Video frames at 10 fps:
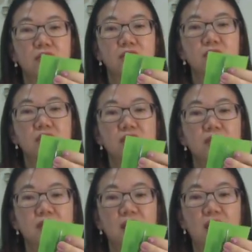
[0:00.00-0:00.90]
So this
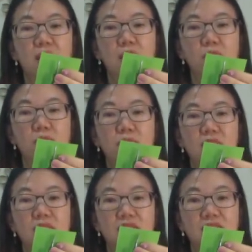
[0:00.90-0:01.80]
is how we
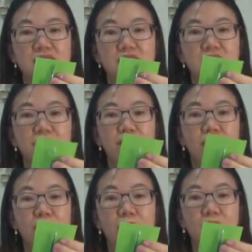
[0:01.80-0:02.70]
make tassel
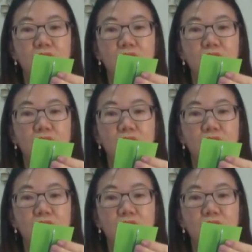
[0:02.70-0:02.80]
from